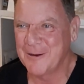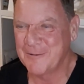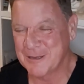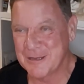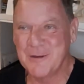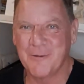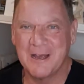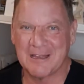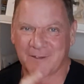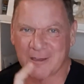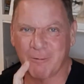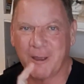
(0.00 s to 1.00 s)
with new
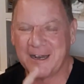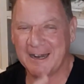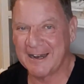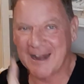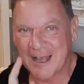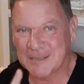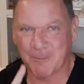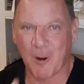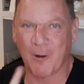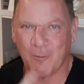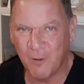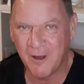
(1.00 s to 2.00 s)
ways of explaining it. Now, that's
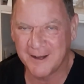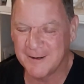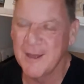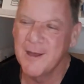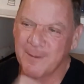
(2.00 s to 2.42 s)
part one.